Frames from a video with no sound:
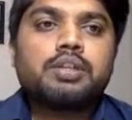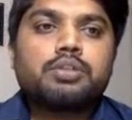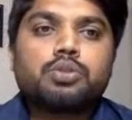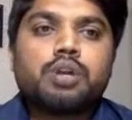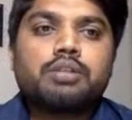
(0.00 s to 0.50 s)

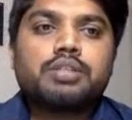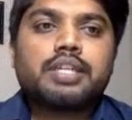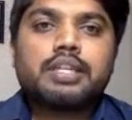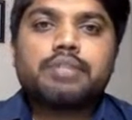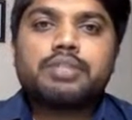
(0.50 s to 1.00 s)
So I'll
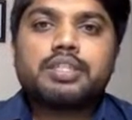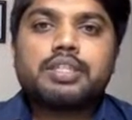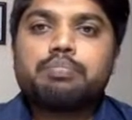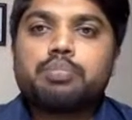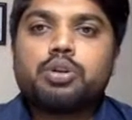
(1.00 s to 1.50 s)
straight away
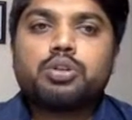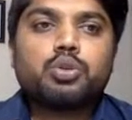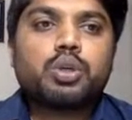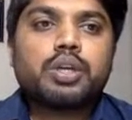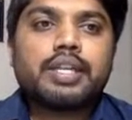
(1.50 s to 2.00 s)
jump on
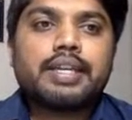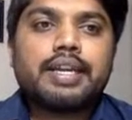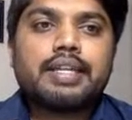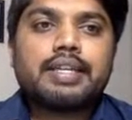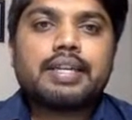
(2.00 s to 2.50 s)
to
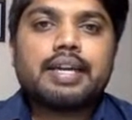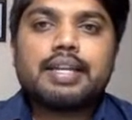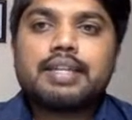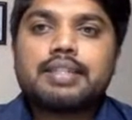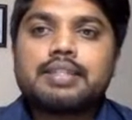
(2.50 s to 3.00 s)
create
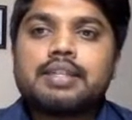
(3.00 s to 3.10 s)
Connect